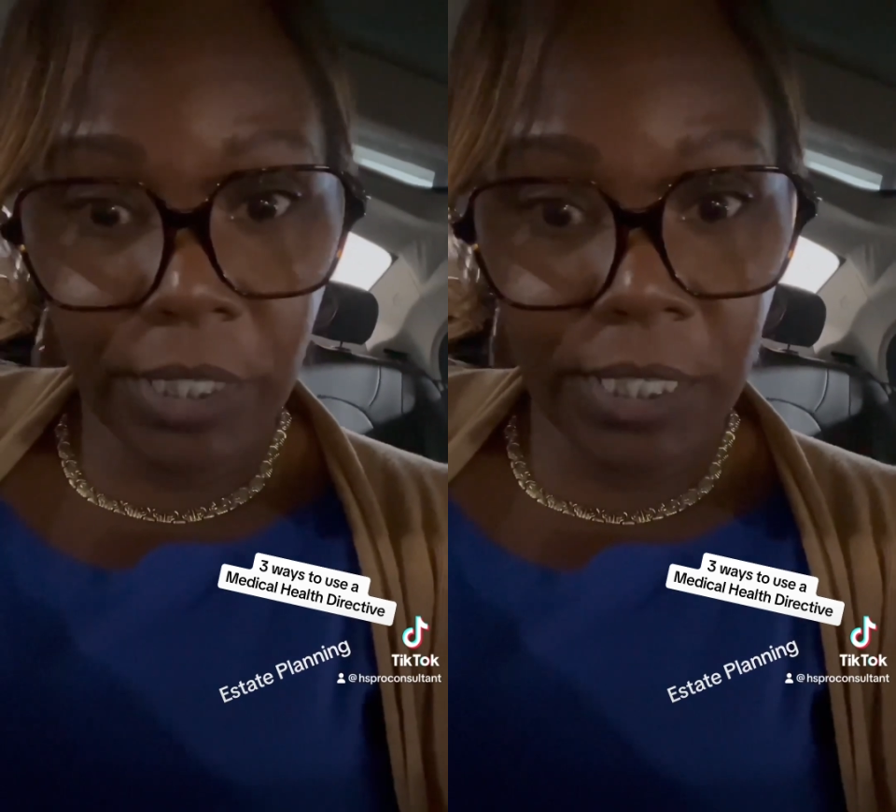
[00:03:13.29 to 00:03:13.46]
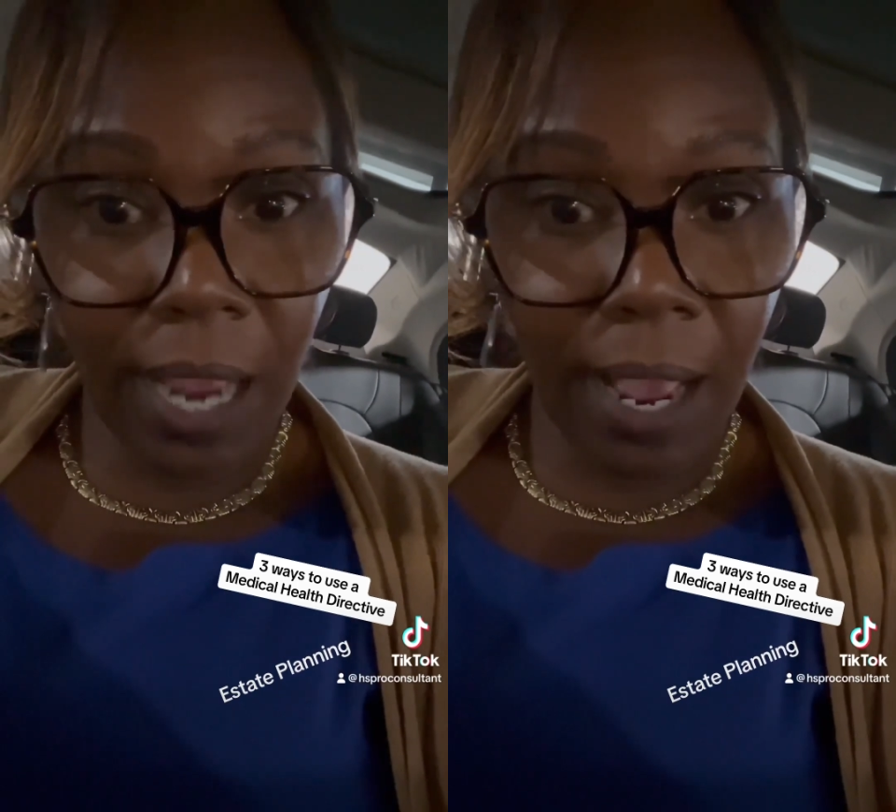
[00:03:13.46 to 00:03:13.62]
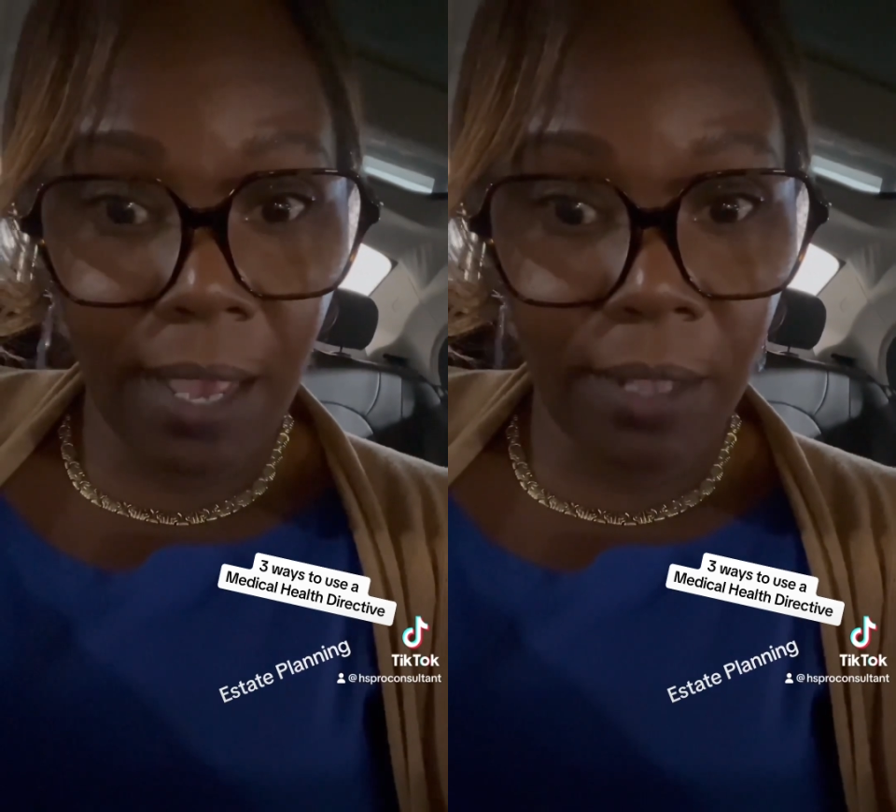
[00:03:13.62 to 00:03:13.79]

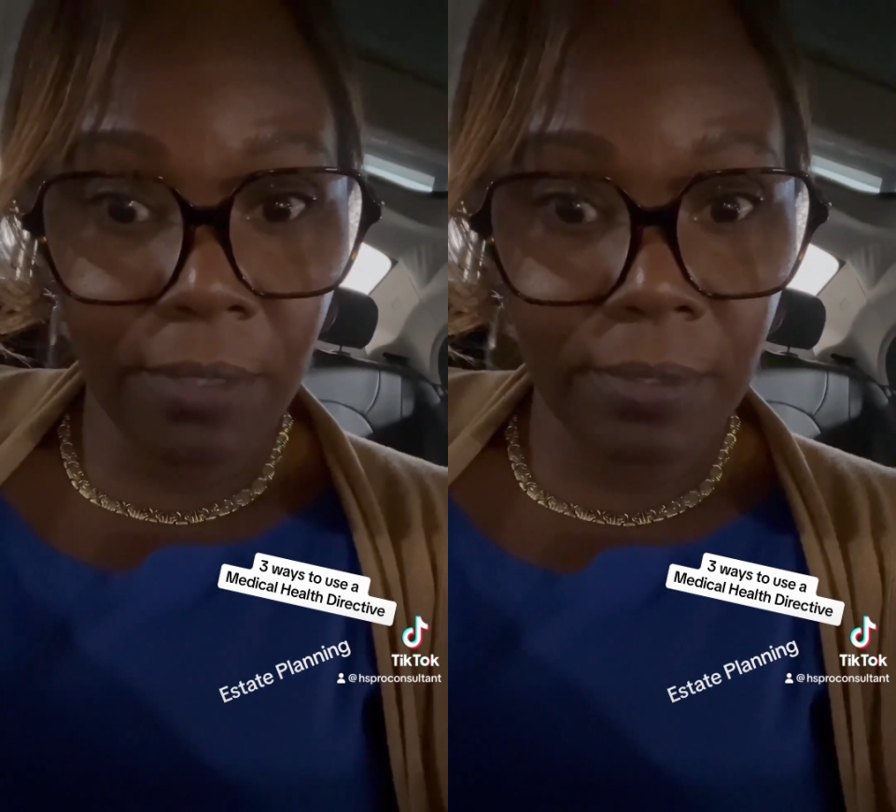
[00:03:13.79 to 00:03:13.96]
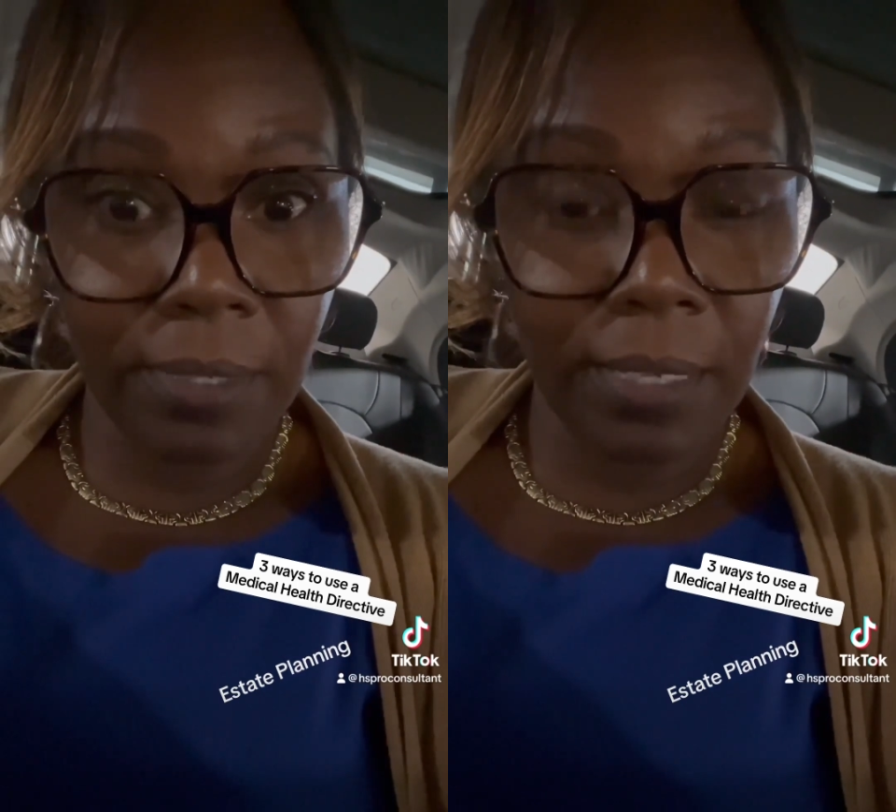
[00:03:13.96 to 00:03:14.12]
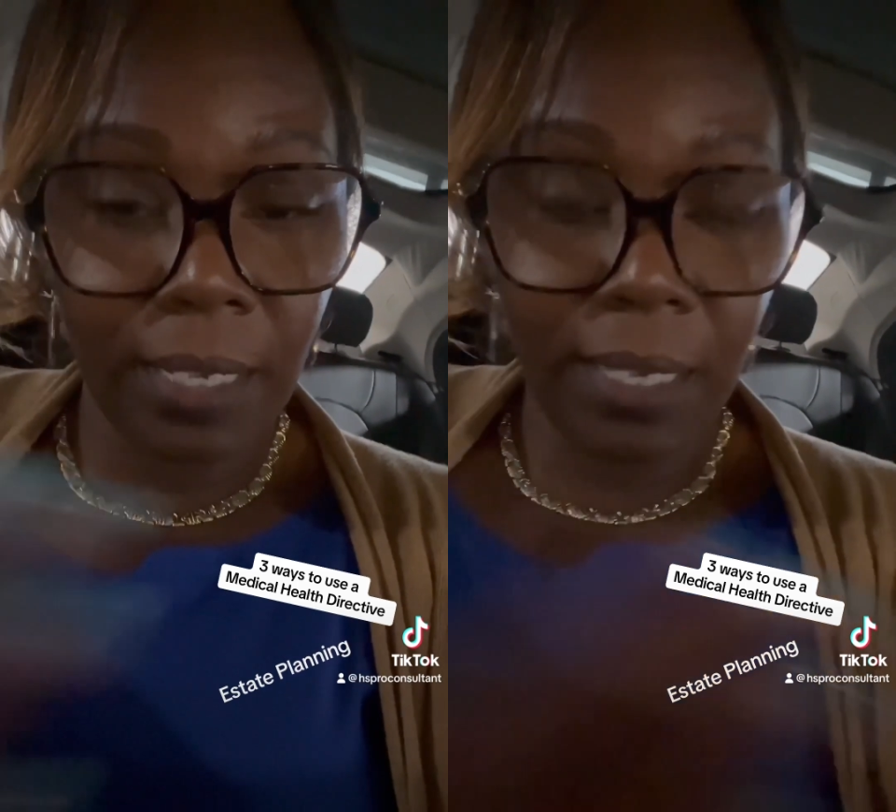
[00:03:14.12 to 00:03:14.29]
child
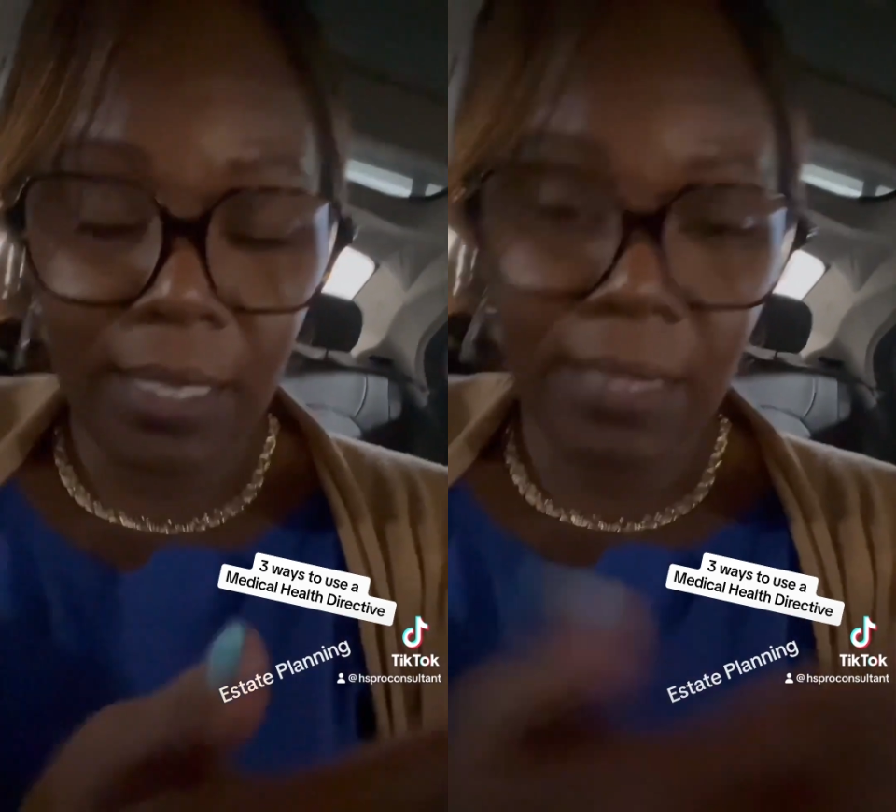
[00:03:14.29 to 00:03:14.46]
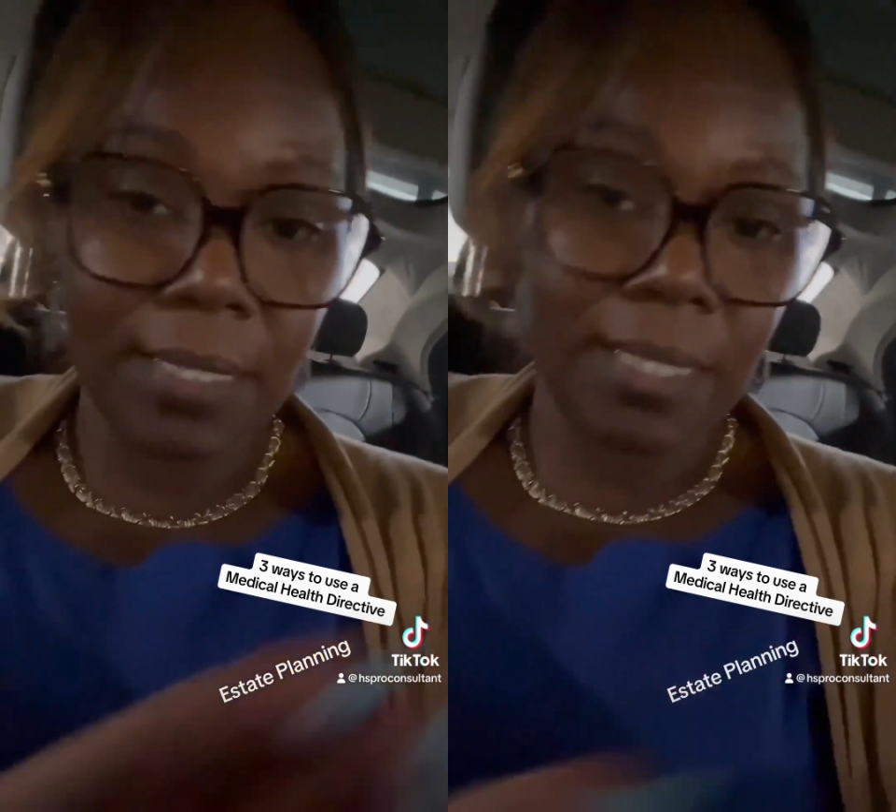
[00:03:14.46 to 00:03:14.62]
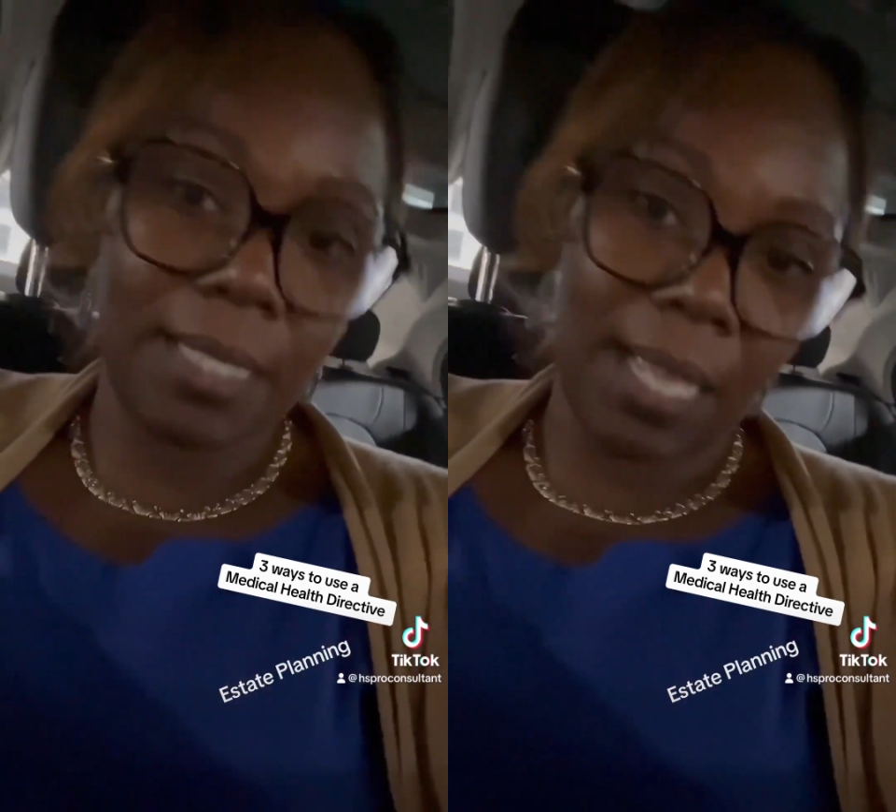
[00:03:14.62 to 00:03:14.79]
in
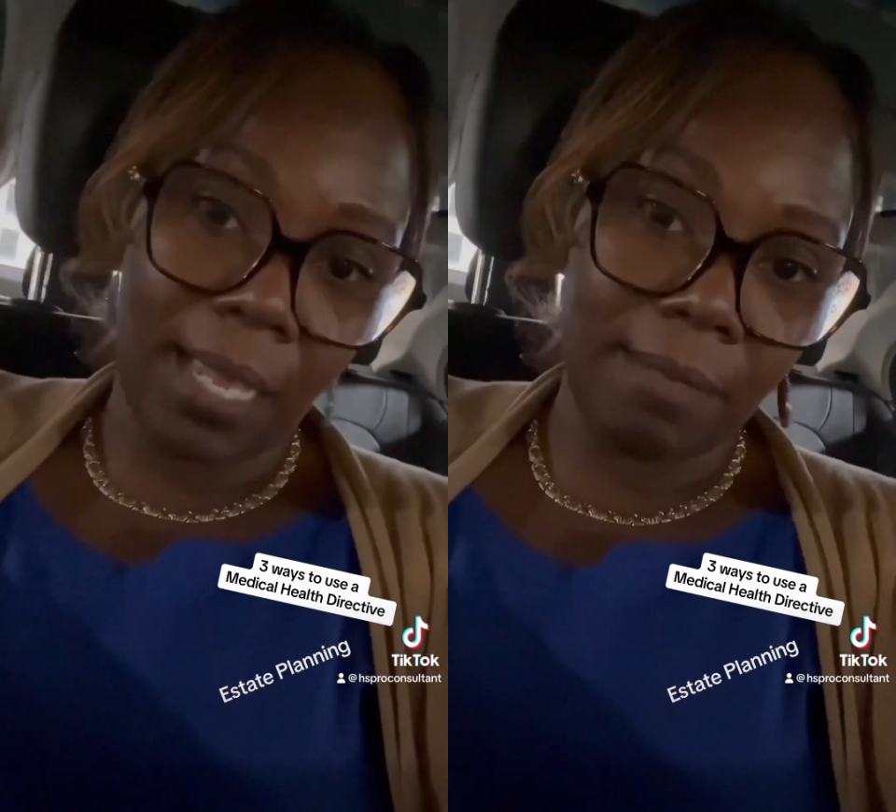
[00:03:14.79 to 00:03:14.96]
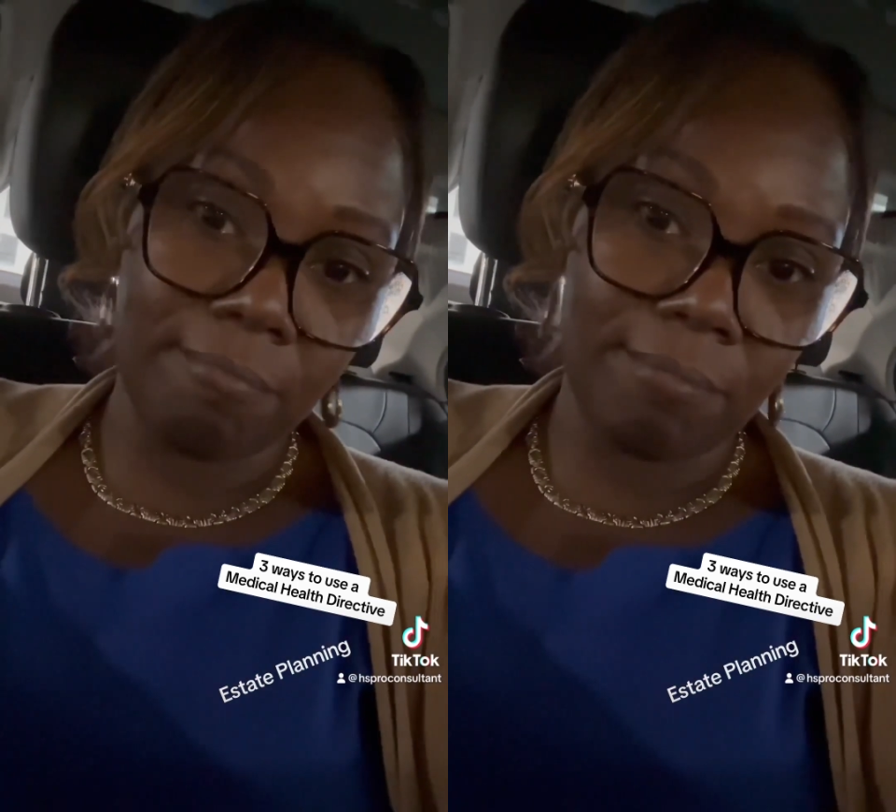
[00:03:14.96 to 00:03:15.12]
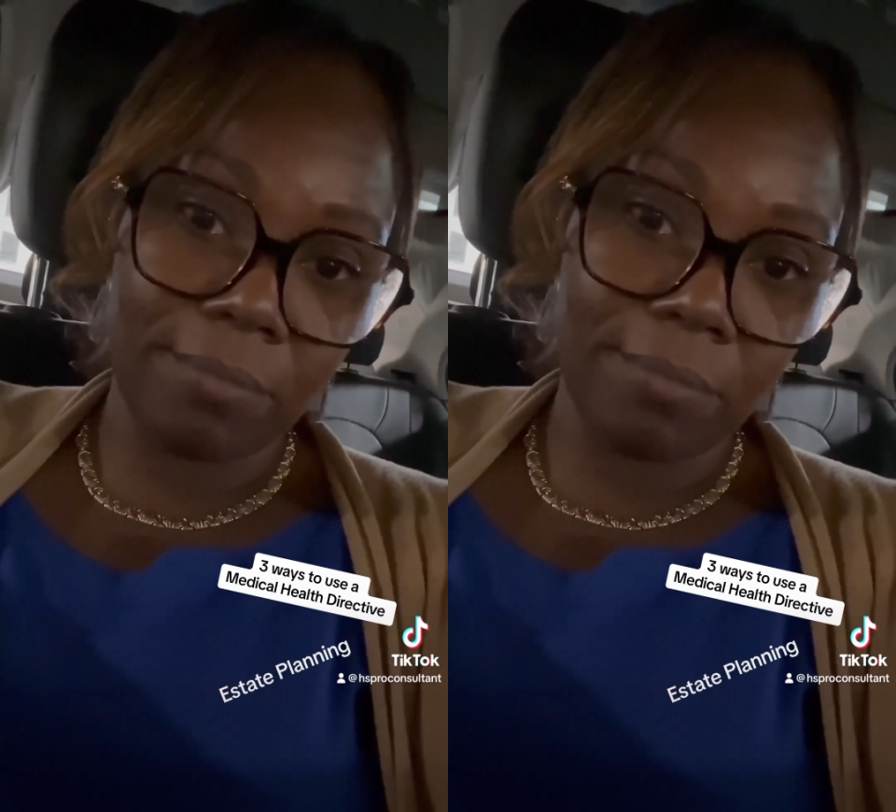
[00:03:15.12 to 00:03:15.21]
the state.